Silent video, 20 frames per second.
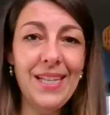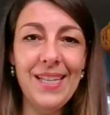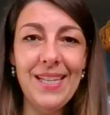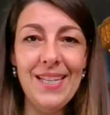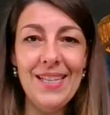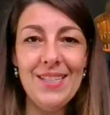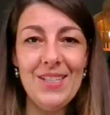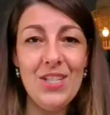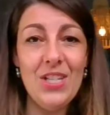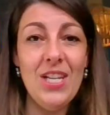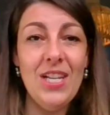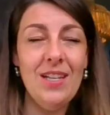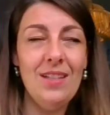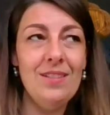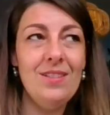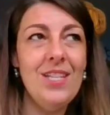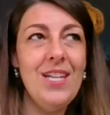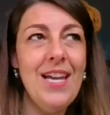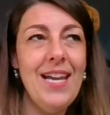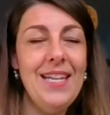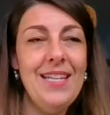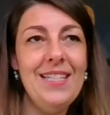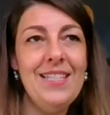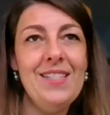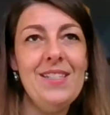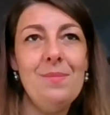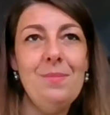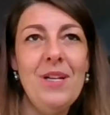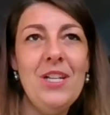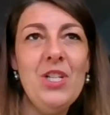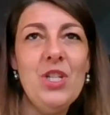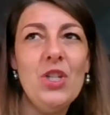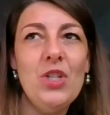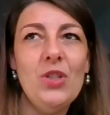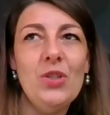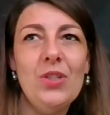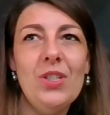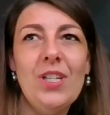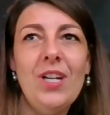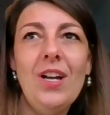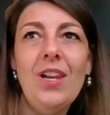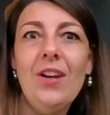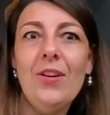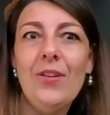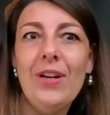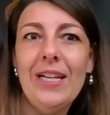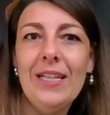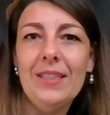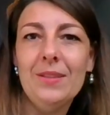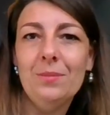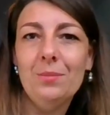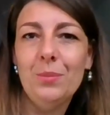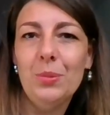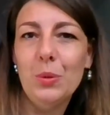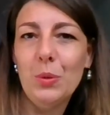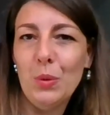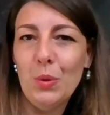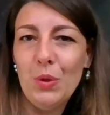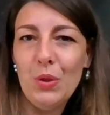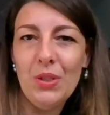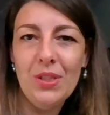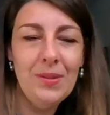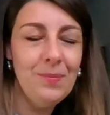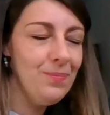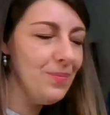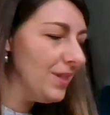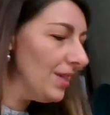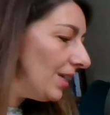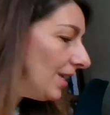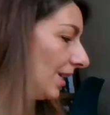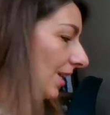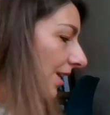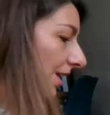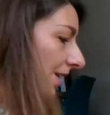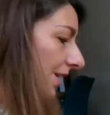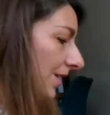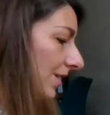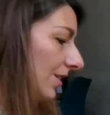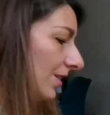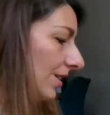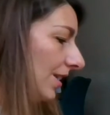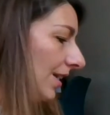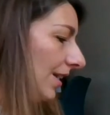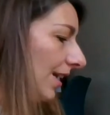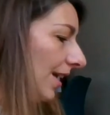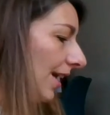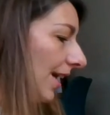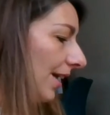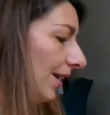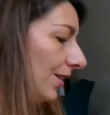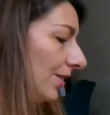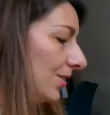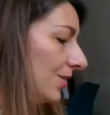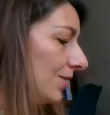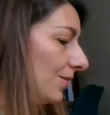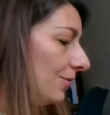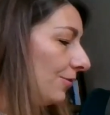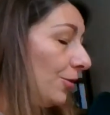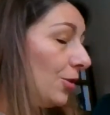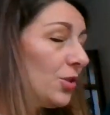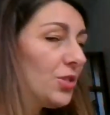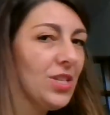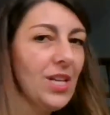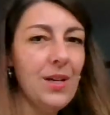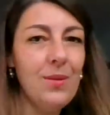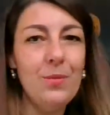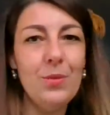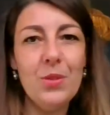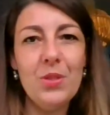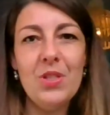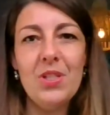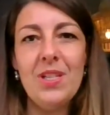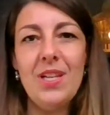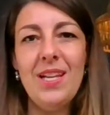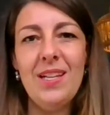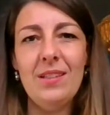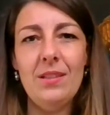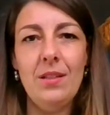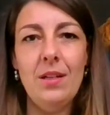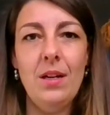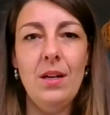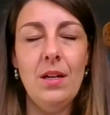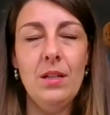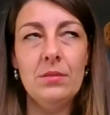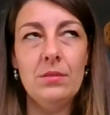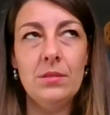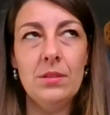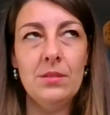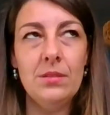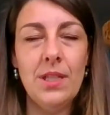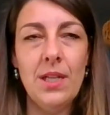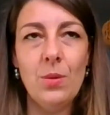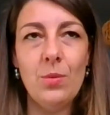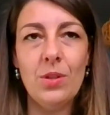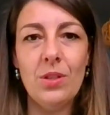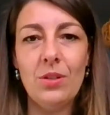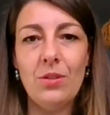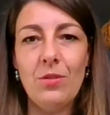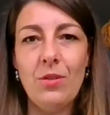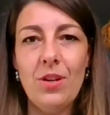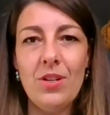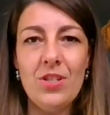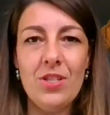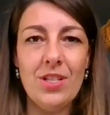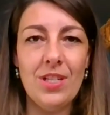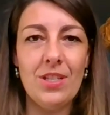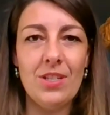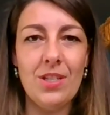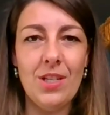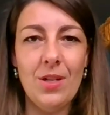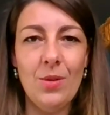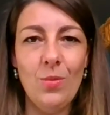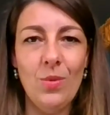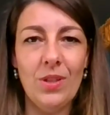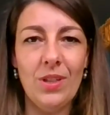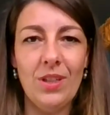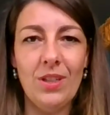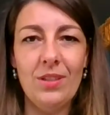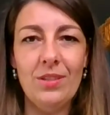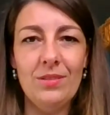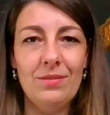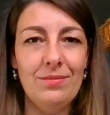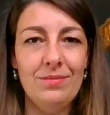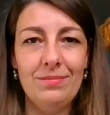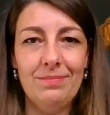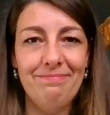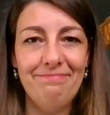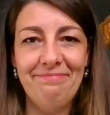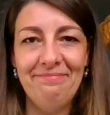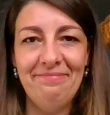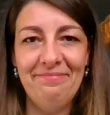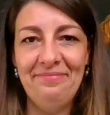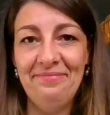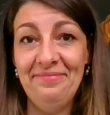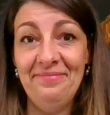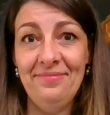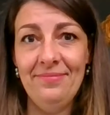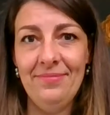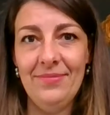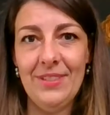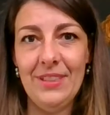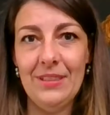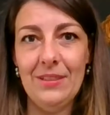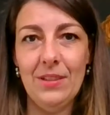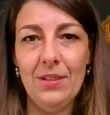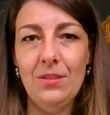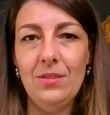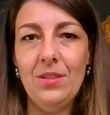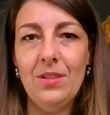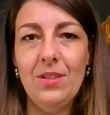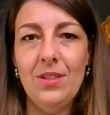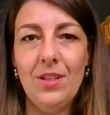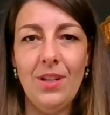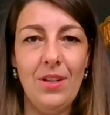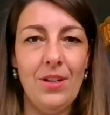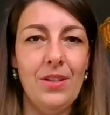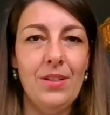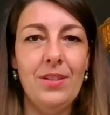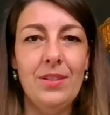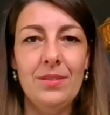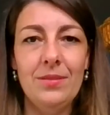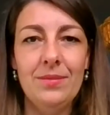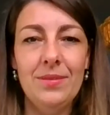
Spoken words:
she had this magical coloring book. And first I was like, oh, I want to cross stitch. I don't want to, you know, color.